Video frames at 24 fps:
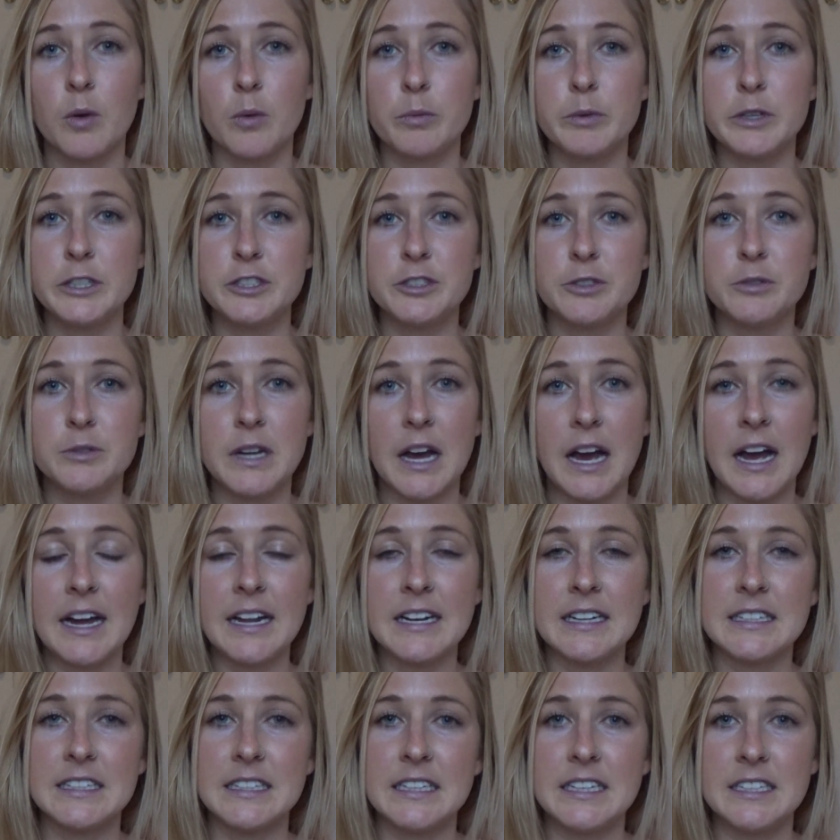We do
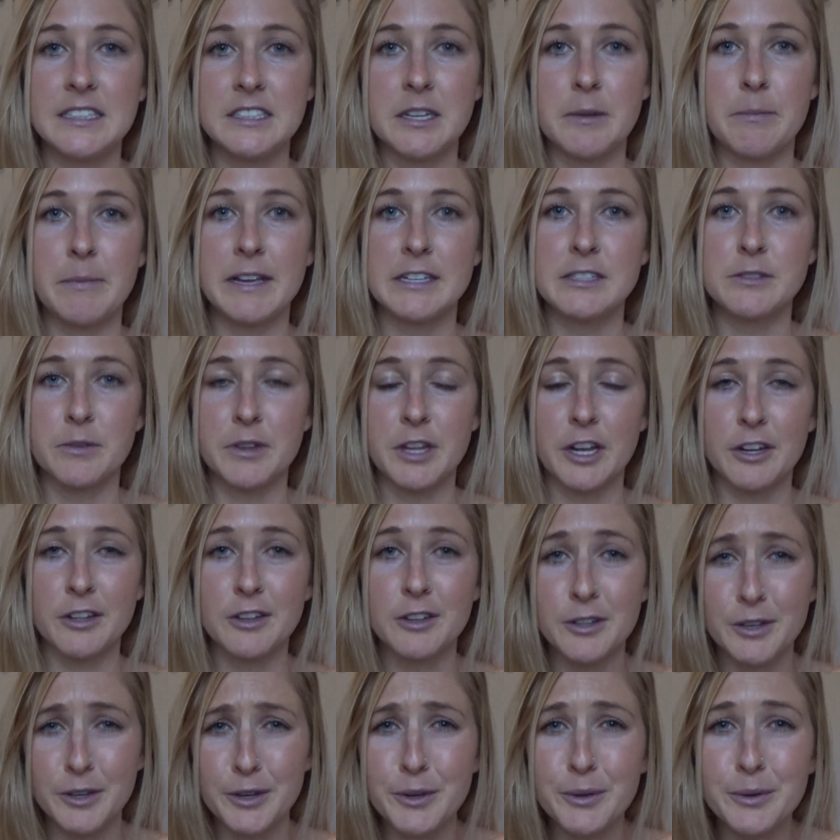not need to mess with our
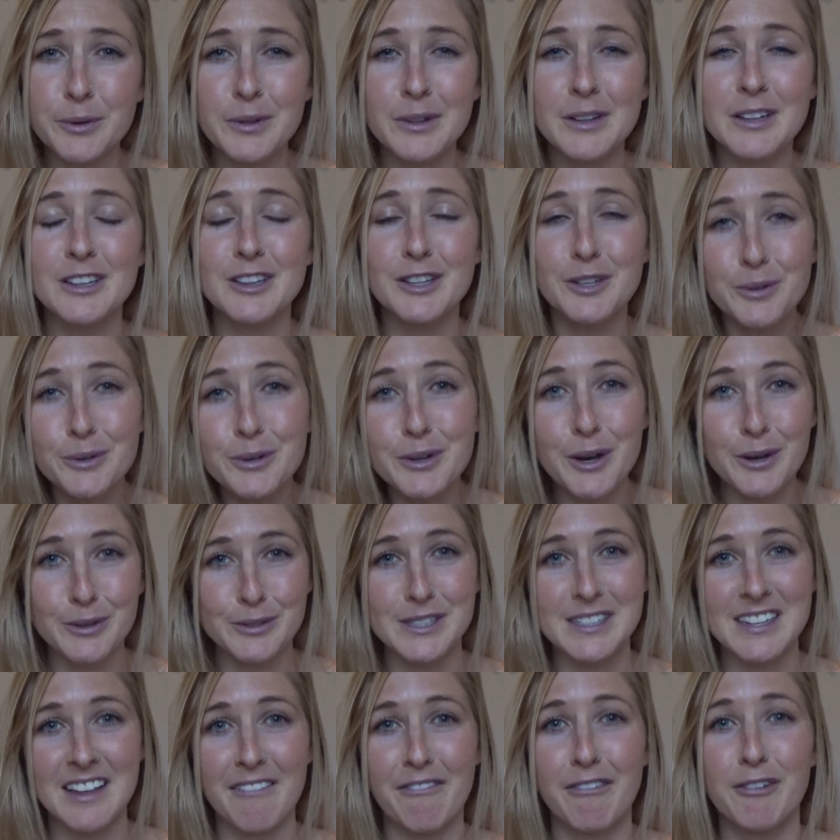
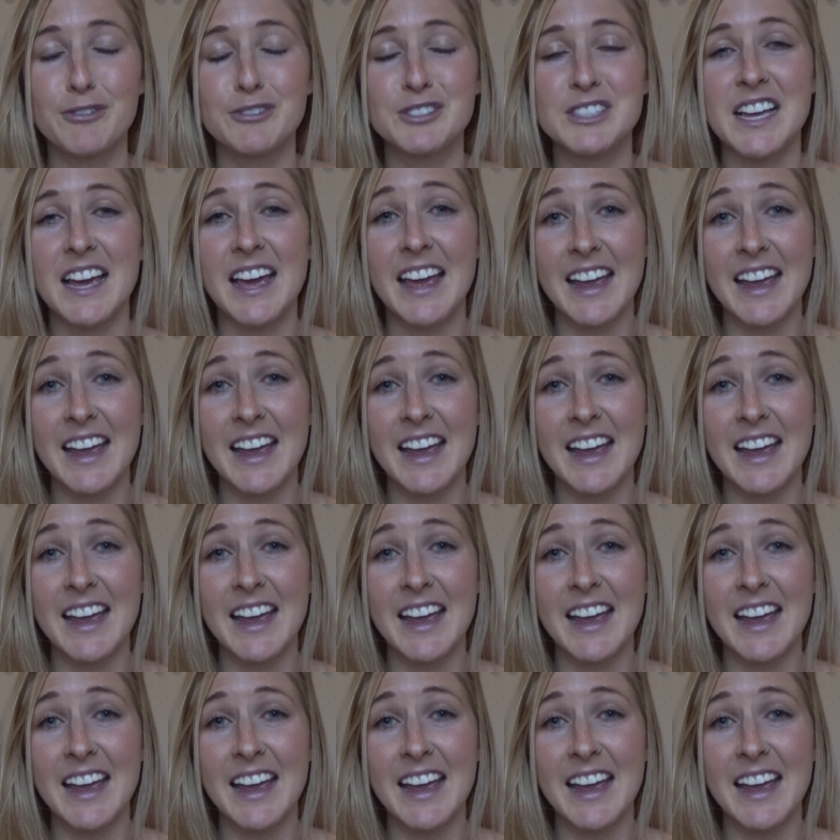glucose levels